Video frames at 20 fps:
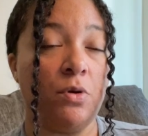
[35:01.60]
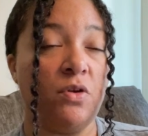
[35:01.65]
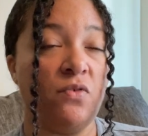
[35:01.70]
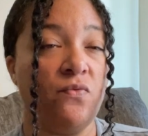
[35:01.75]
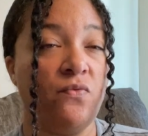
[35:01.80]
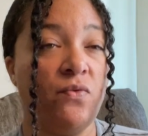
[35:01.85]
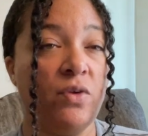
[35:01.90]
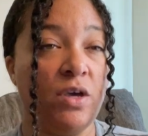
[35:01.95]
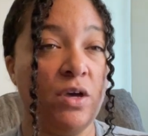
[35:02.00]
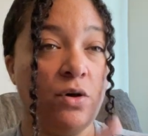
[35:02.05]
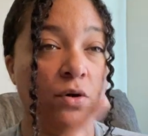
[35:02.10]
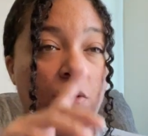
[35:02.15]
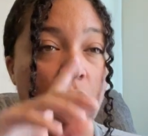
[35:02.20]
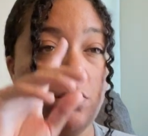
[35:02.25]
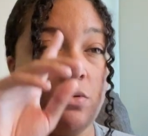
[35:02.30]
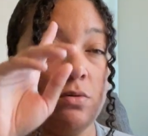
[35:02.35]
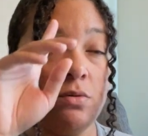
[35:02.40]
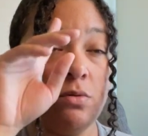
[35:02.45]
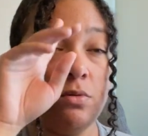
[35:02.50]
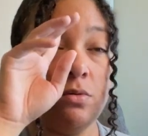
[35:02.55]
to feel
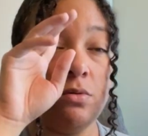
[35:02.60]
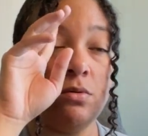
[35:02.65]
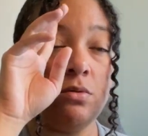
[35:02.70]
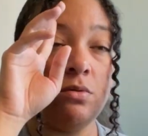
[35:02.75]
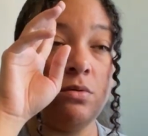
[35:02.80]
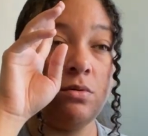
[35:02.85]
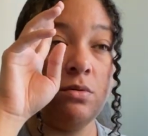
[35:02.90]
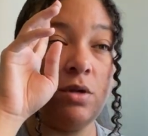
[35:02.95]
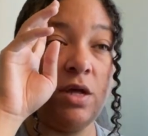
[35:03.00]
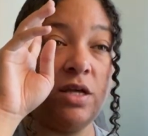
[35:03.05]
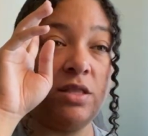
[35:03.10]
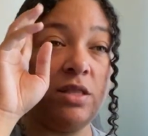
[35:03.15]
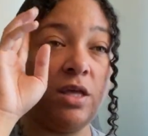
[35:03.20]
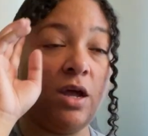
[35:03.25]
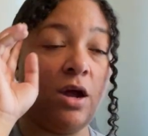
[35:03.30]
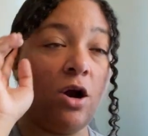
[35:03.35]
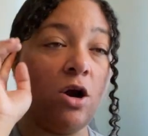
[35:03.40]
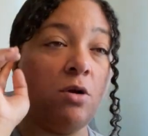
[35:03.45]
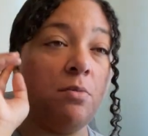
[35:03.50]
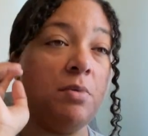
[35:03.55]
like they
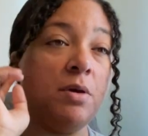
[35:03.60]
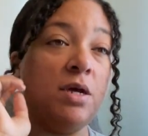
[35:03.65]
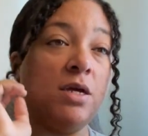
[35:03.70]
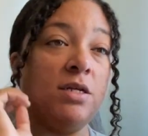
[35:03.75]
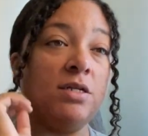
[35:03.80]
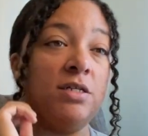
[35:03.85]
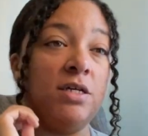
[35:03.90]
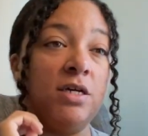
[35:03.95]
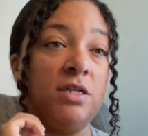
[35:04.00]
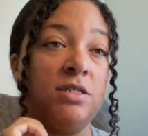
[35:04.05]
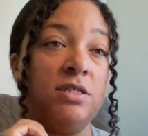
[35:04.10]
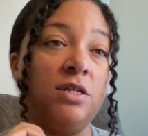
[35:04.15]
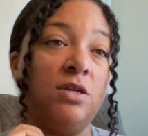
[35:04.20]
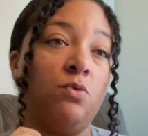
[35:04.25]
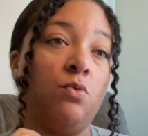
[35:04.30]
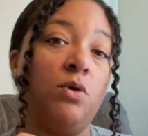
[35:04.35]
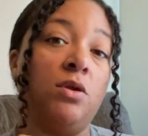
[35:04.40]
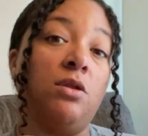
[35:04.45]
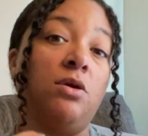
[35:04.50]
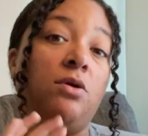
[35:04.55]
are being tested
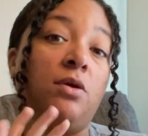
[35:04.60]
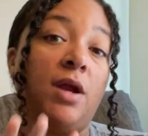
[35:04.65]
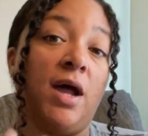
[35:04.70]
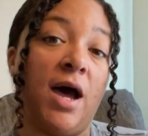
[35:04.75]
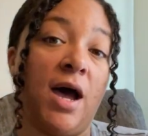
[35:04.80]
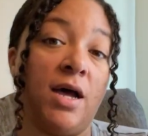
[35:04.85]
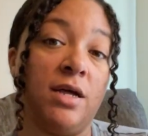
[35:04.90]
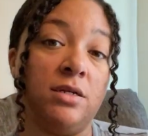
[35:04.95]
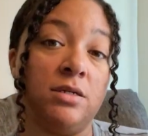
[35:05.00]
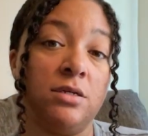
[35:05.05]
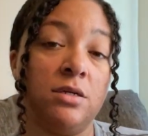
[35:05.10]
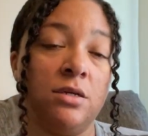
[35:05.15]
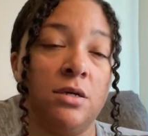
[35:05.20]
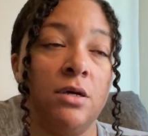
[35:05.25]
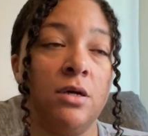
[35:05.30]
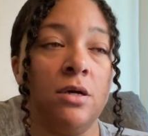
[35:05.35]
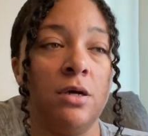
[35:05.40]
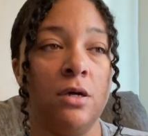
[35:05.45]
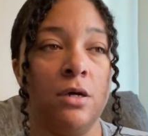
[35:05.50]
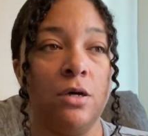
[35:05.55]
when they're not
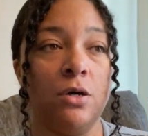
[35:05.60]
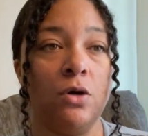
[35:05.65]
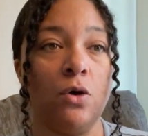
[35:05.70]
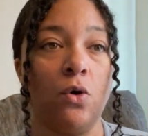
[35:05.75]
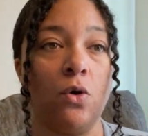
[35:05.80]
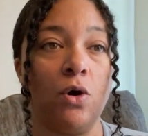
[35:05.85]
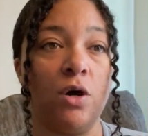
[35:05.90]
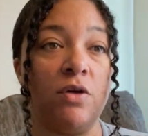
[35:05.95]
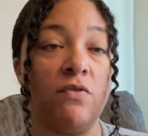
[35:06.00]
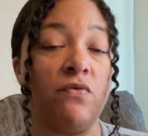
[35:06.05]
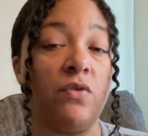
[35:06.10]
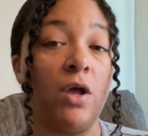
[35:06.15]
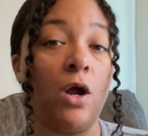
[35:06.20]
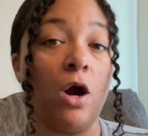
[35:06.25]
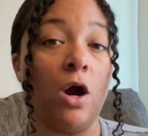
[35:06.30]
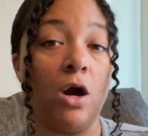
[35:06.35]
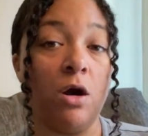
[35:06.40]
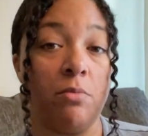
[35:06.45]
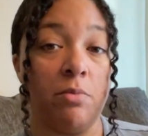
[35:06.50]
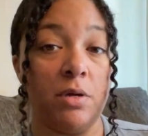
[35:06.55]
or if they
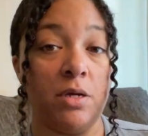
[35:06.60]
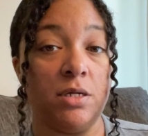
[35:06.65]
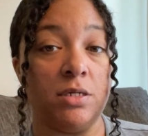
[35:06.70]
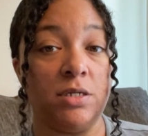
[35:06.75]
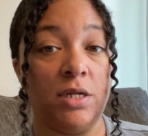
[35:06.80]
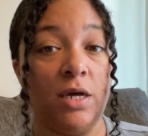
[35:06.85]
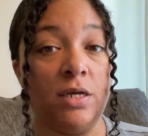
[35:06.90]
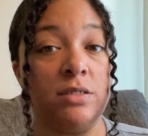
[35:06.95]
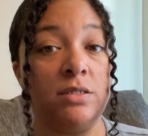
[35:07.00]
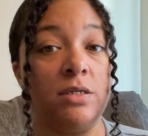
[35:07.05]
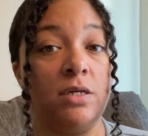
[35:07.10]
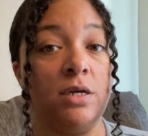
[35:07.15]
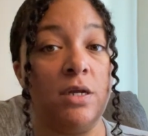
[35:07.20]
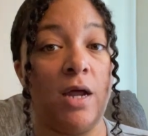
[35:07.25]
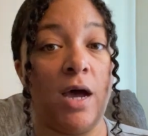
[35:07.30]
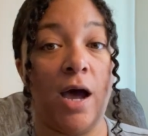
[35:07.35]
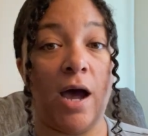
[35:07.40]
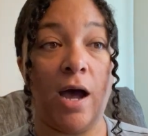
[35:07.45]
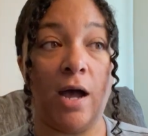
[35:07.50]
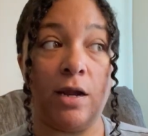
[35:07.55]
are being tested
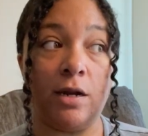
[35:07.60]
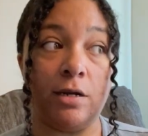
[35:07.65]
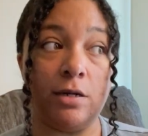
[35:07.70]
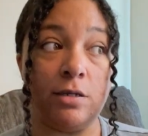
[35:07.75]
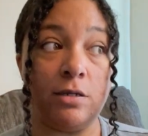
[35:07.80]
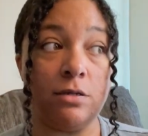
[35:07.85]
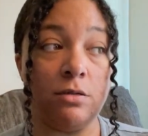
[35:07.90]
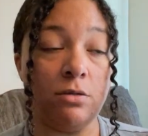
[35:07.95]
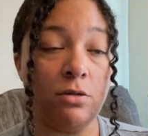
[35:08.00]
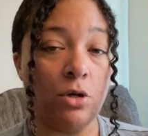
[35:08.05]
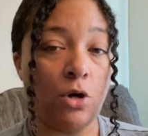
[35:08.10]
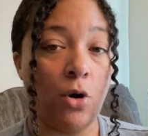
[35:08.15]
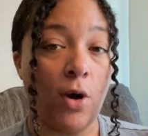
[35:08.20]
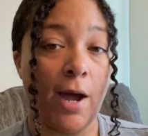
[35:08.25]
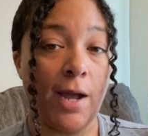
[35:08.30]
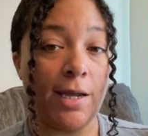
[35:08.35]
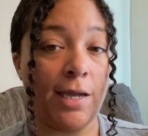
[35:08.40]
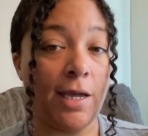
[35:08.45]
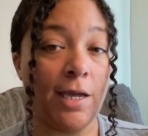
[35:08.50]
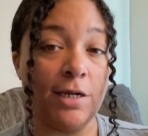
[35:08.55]
i you know
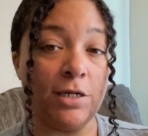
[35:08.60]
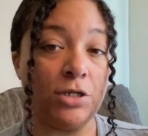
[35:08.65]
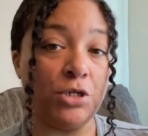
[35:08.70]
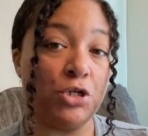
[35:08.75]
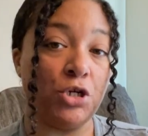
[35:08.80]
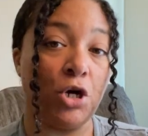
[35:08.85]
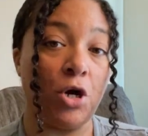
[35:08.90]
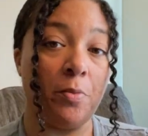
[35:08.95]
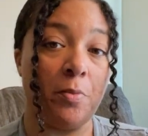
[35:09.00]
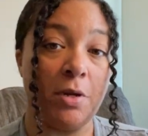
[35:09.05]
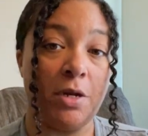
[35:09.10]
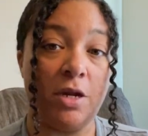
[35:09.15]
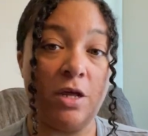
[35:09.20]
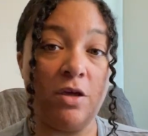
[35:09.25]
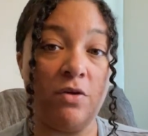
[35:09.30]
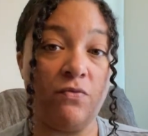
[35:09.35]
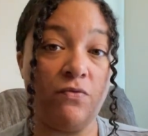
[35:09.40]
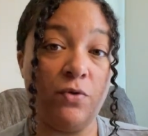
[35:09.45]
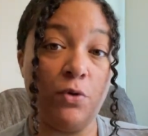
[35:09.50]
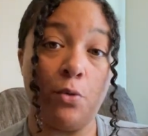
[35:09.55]
i can determine
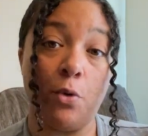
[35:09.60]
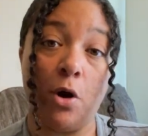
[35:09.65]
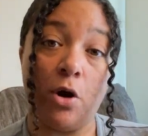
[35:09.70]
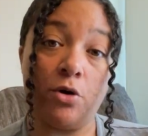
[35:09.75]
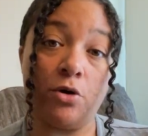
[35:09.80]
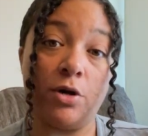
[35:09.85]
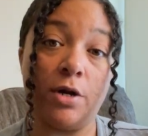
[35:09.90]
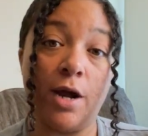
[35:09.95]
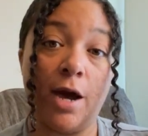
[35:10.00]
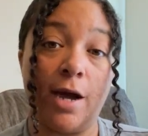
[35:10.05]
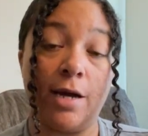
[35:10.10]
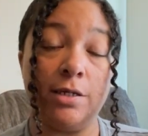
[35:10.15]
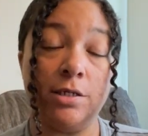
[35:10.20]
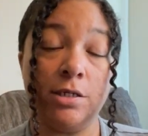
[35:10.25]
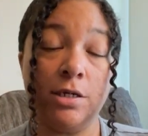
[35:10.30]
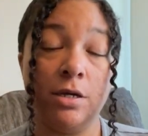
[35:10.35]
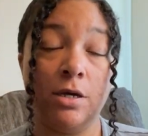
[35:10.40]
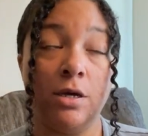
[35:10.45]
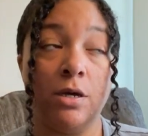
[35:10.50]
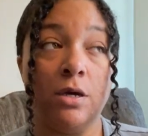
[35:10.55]
if you are or not
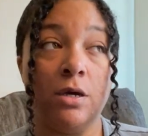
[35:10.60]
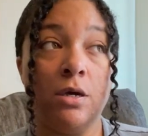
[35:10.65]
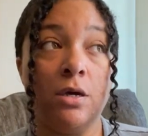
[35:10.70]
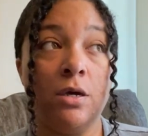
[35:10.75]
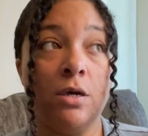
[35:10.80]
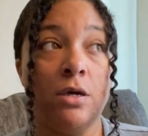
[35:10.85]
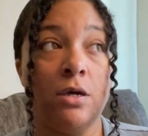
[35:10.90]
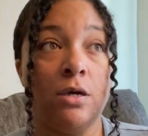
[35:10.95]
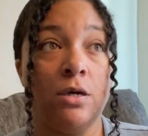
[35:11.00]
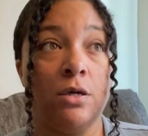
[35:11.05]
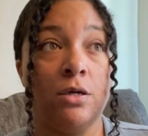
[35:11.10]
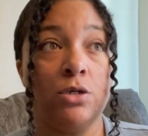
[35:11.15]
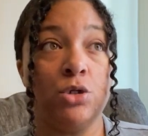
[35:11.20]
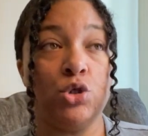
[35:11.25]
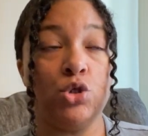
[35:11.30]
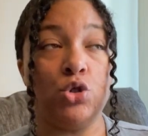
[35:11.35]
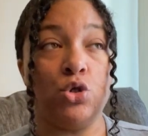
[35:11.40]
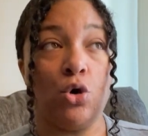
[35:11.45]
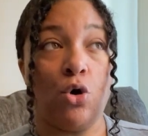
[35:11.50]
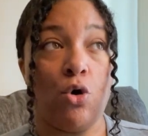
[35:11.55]

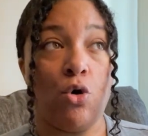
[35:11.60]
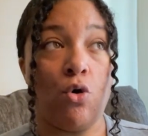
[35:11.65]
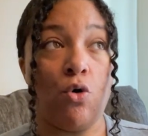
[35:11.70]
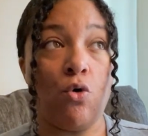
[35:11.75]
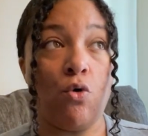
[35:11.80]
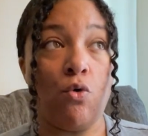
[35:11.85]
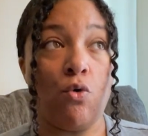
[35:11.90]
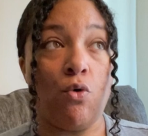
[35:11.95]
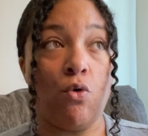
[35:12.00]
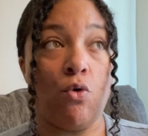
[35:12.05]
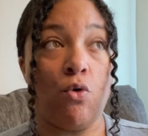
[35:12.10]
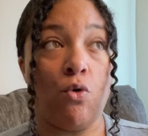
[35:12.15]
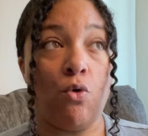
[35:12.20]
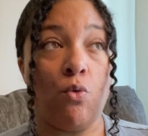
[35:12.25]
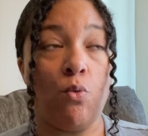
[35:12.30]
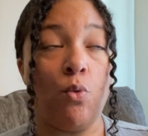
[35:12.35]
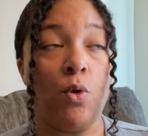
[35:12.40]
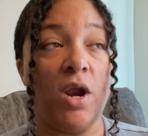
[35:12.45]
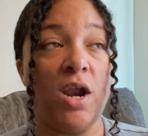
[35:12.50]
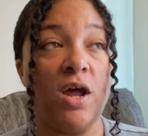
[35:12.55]
so
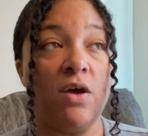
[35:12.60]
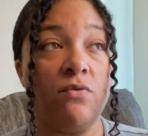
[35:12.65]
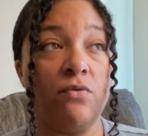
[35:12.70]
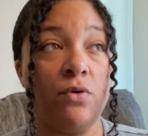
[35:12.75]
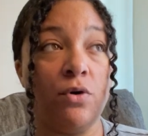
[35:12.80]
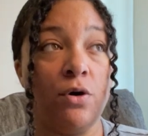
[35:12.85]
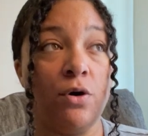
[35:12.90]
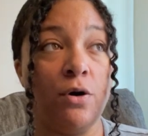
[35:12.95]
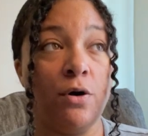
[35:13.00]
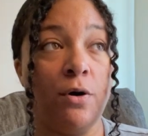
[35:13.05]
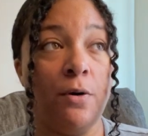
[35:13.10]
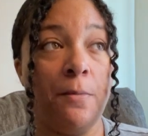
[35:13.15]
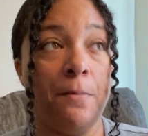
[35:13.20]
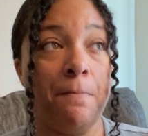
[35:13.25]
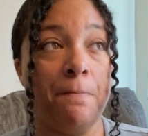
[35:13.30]
whatever